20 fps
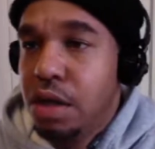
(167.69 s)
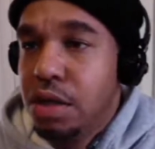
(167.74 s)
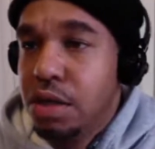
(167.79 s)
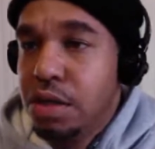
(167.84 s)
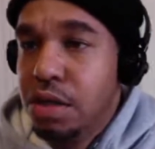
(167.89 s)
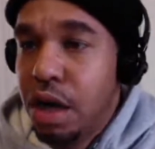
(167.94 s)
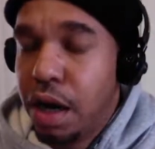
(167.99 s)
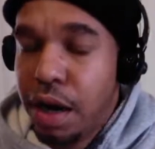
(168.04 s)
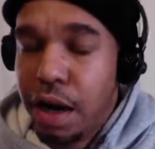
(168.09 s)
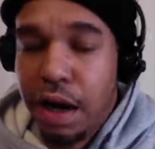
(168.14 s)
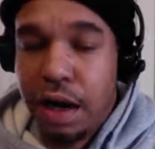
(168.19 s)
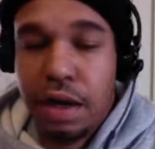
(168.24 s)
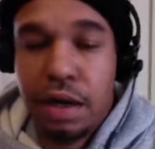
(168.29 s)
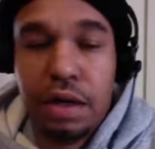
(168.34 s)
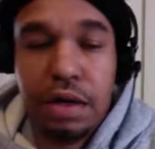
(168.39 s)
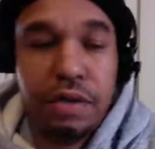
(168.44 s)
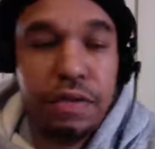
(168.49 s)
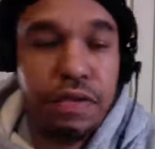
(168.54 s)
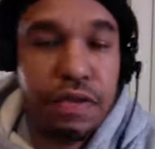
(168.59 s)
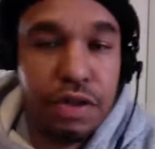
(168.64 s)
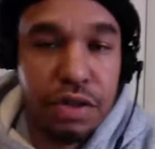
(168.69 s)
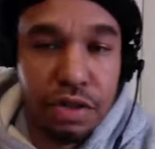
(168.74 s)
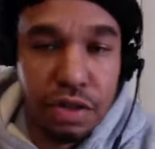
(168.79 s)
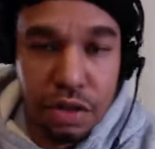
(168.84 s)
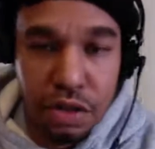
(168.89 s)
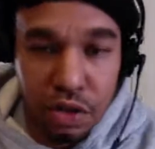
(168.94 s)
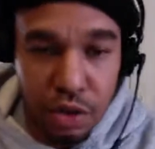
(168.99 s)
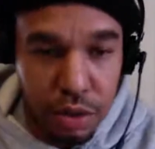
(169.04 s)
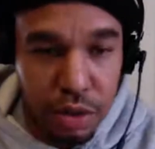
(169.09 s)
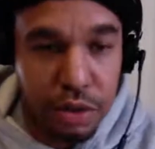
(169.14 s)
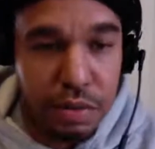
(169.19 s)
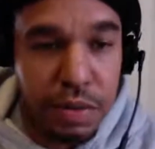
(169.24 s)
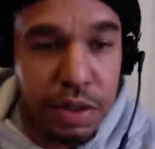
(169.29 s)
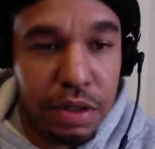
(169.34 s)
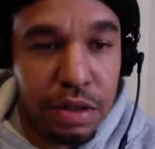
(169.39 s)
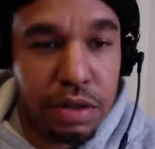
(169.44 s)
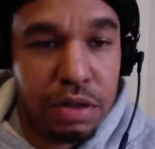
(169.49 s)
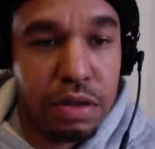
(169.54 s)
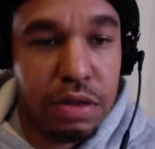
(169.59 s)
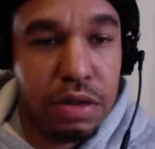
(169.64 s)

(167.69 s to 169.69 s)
I got a good 15, 20 minutes.